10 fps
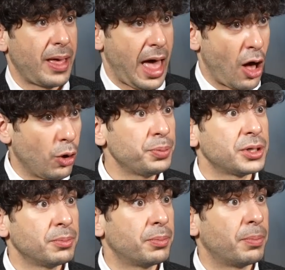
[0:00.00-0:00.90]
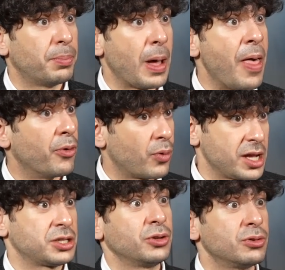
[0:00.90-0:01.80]
helped, and the
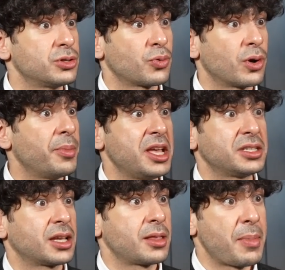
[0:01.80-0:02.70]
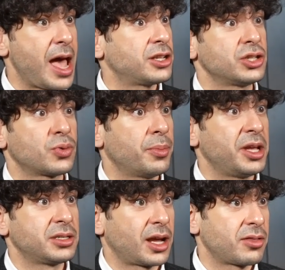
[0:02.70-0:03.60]
wrestlers were amazing. The matches were
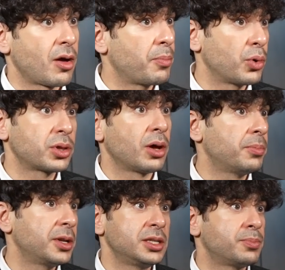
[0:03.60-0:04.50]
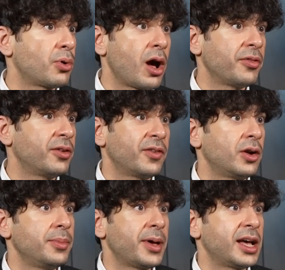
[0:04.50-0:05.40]
amazing. I thought both companies brought their
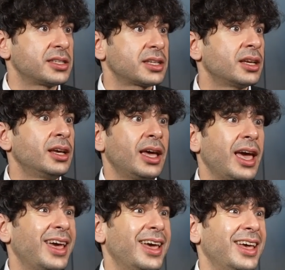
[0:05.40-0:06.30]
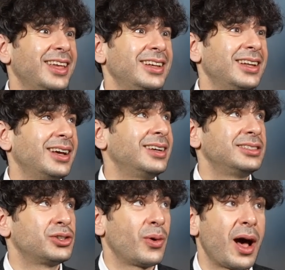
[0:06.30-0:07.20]
very best, and
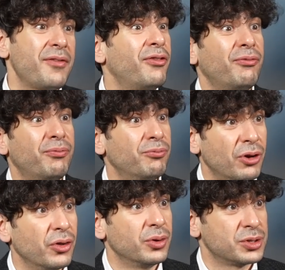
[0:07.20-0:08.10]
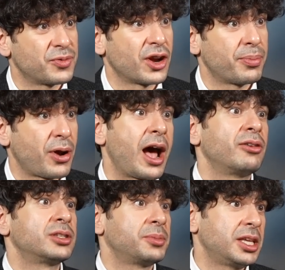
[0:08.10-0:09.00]
so I really was very
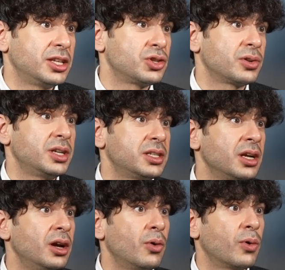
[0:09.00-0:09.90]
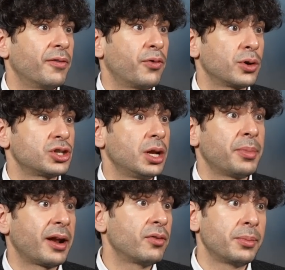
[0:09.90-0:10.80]
proud. Some of the injuries were unfortunate,
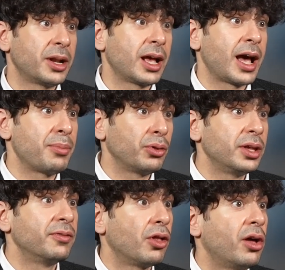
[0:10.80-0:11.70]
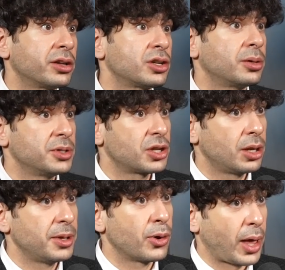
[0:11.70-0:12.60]
but everybody, I believe, long-term is
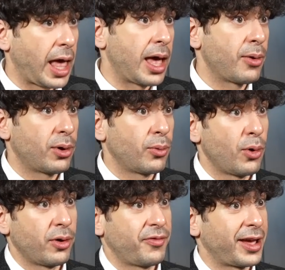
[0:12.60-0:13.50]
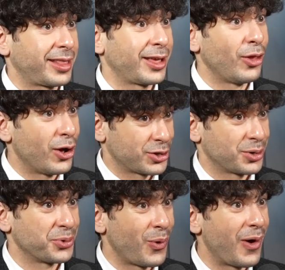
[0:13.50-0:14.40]
going to be okay, where it won't affect like
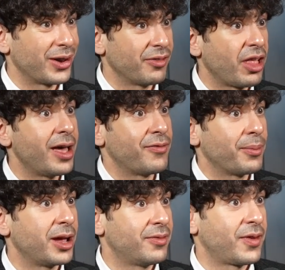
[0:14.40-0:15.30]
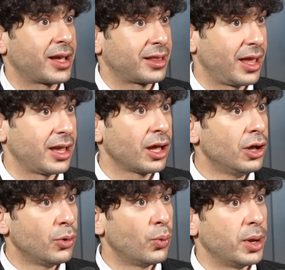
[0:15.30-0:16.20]
long-term quality of life. It might affect like
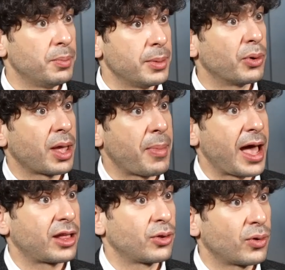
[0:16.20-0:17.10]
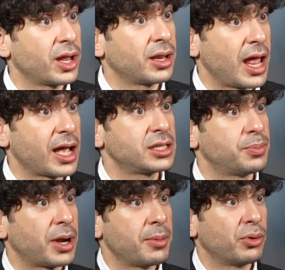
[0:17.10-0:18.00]
when people get back in the ring next,
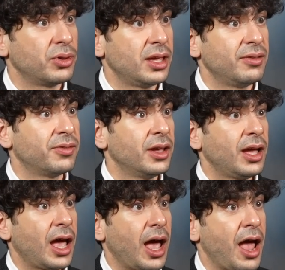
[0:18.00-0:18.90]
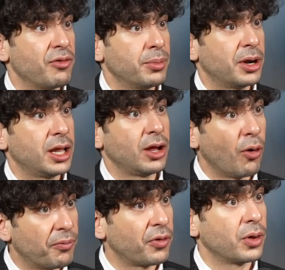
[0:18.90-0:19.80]
but I believe everybody
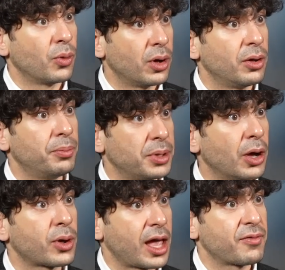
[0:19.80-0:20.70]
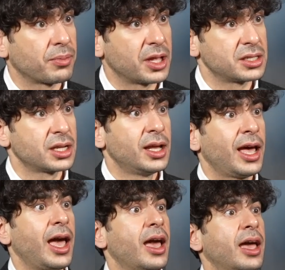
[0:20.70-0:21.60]
hopefully will be okay from this.
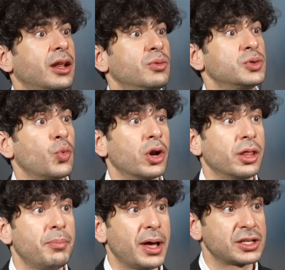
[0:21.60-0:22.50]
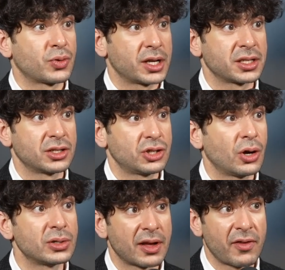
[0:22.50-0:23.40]
And it was one of the best wrestling
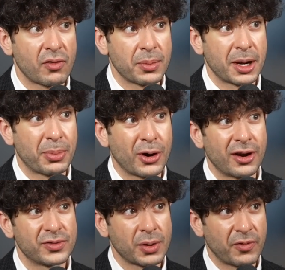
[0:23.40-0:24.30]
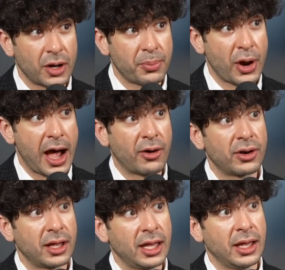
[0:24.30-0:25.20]
shows I've ever been a part of, so I'm very proud.
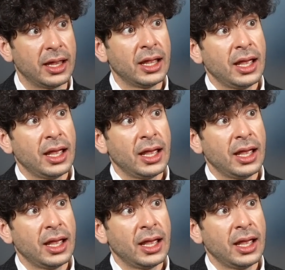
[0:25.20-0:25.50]
It